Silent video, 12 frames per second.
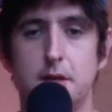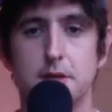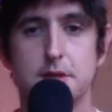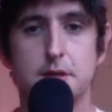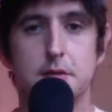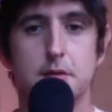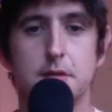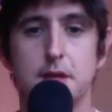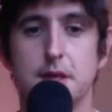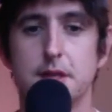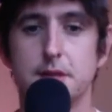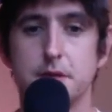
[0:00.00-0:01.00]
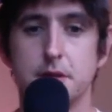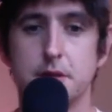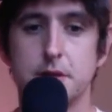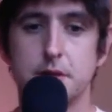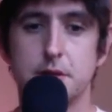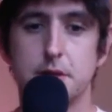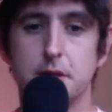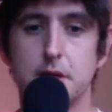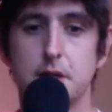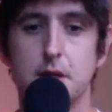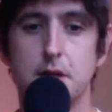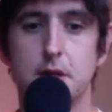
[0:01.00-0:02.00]
so thanks for tuning
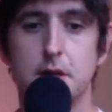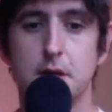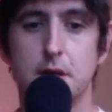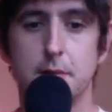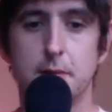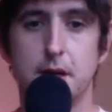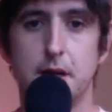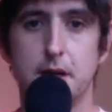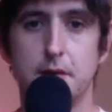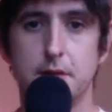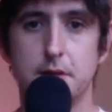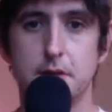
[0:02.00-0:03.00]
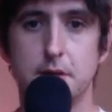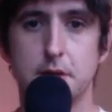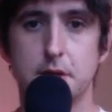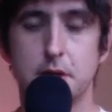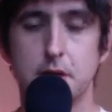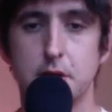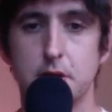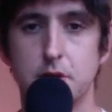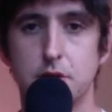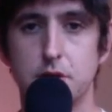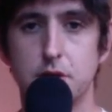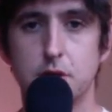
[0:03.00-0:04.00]
in. I haven't
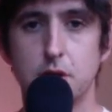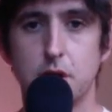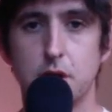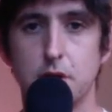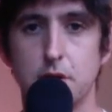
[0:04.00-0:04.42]
got